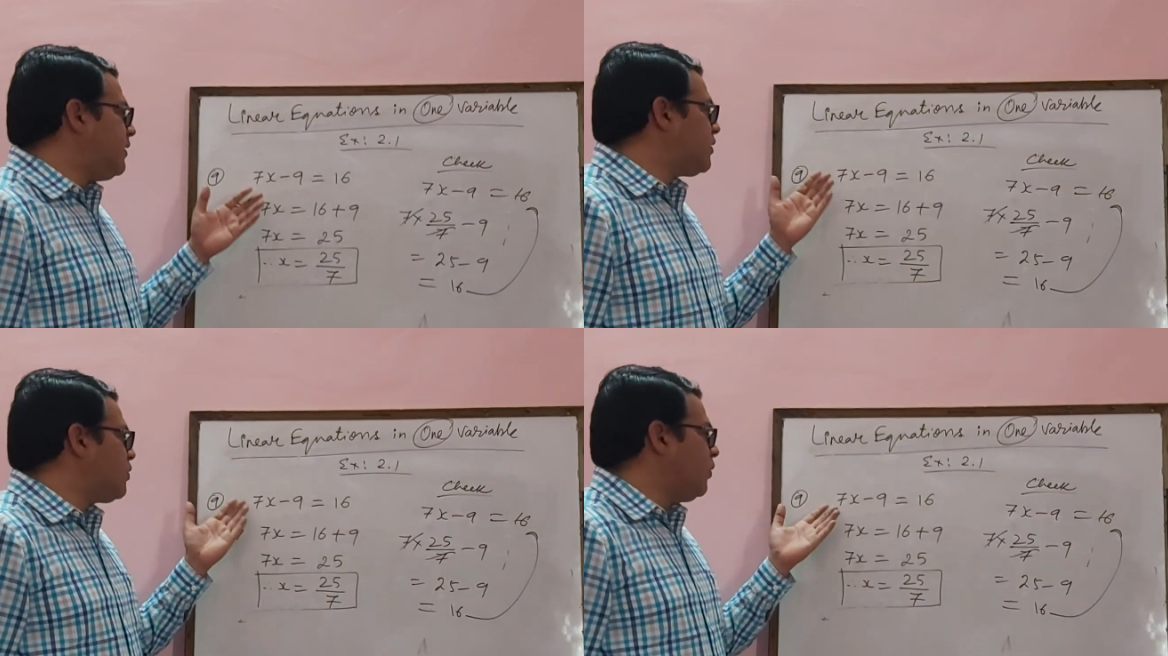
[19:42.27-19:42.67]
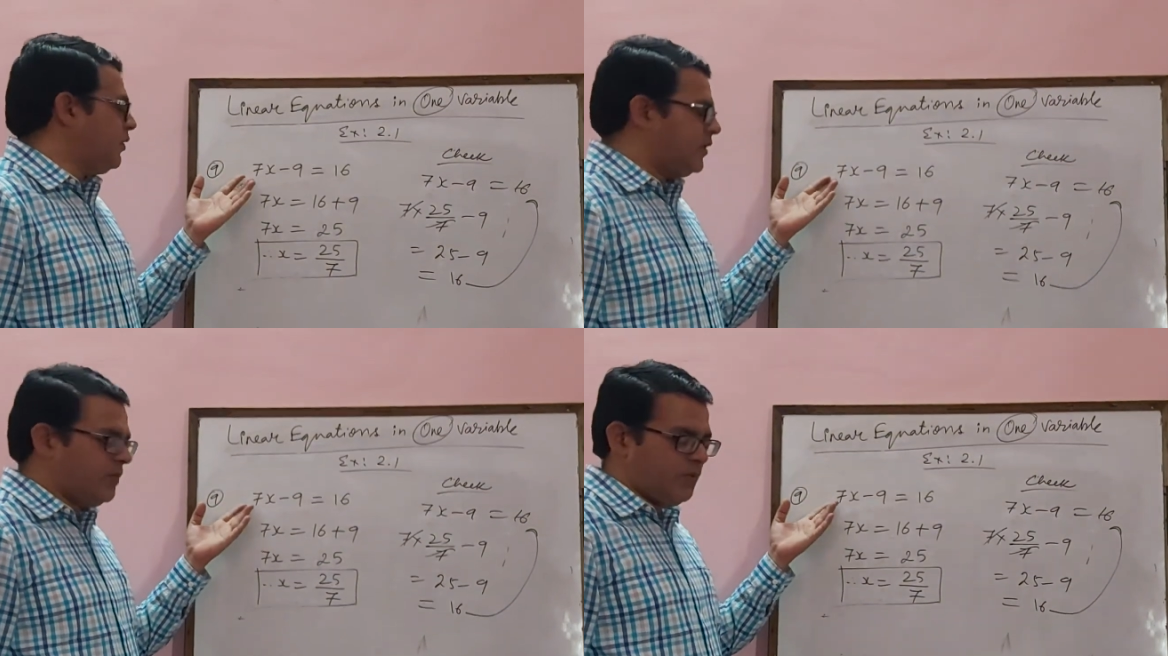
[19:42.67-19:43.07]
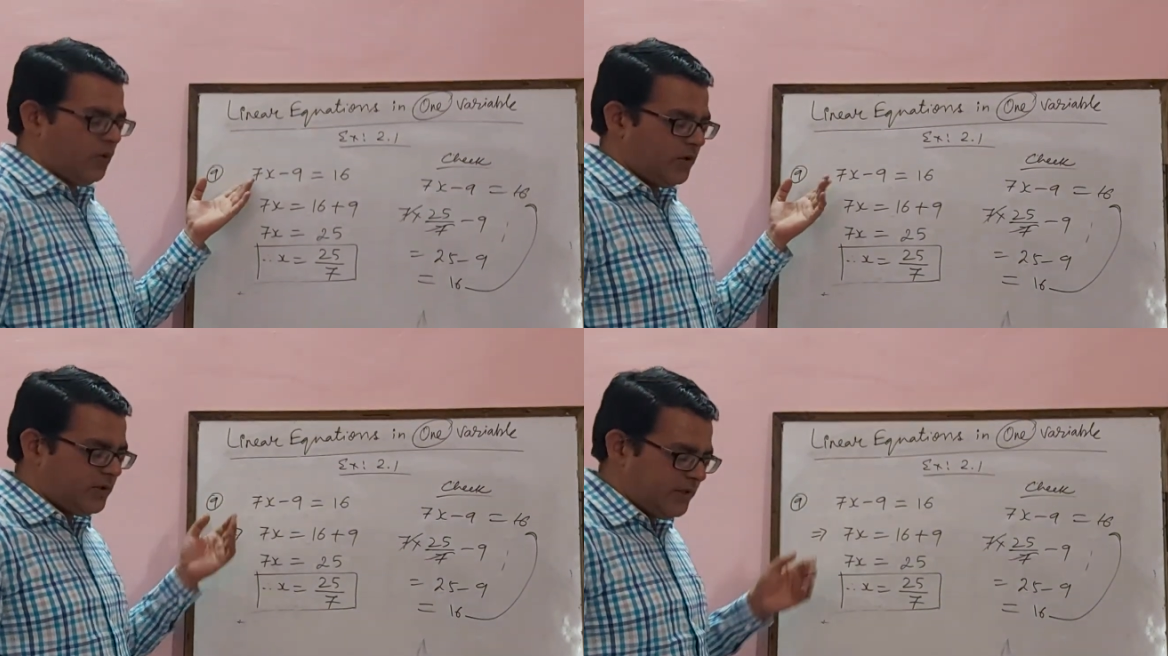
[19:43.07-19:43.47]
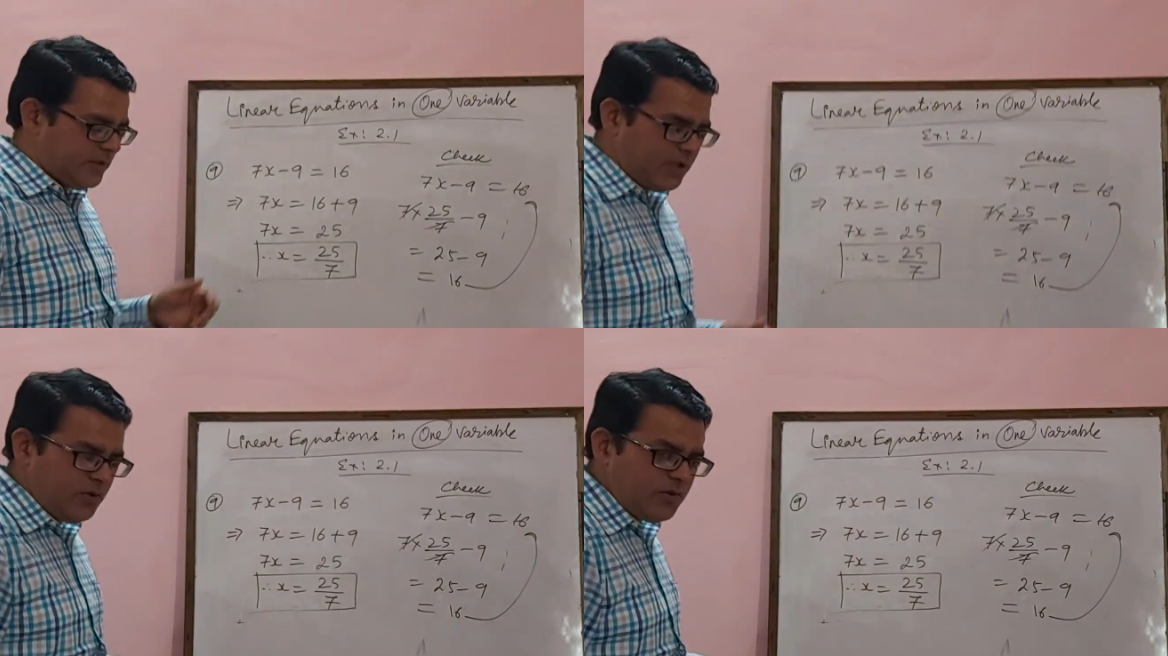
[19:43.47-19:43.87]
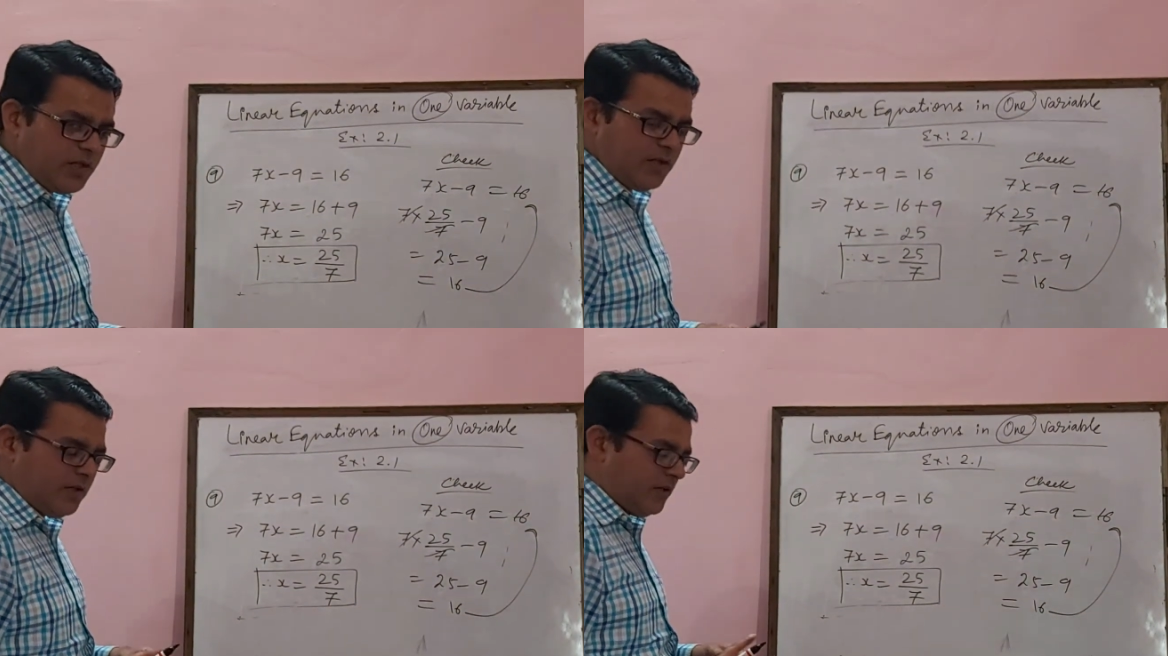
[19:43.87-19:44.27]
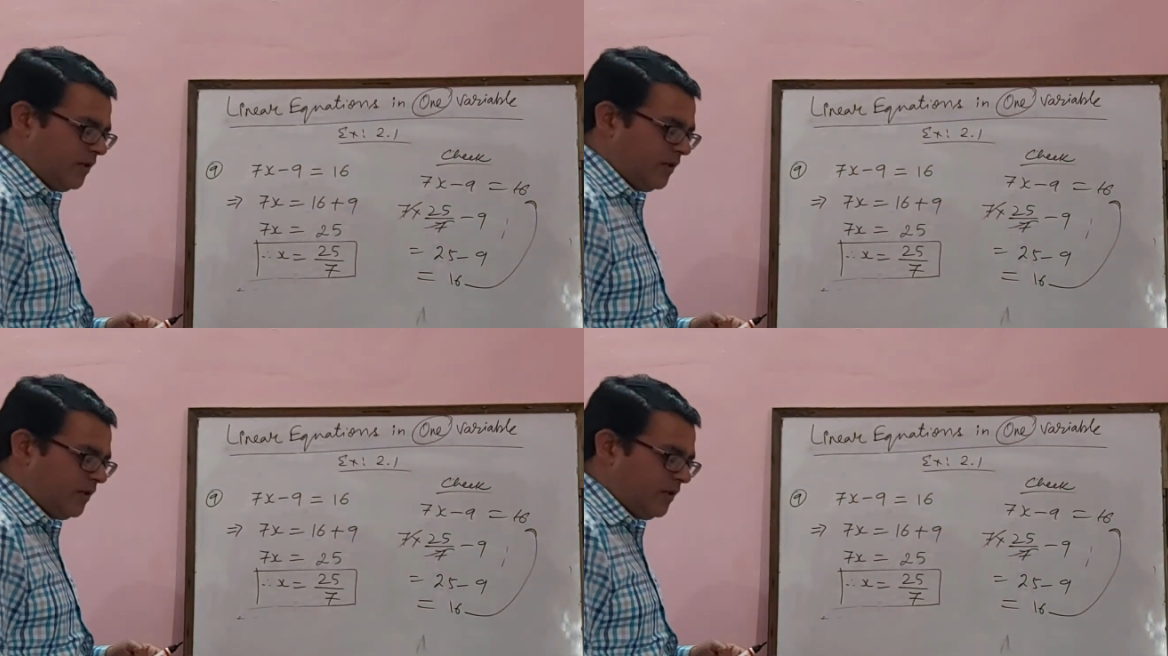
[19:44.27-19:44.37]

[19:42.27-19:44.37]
the solution for this equation.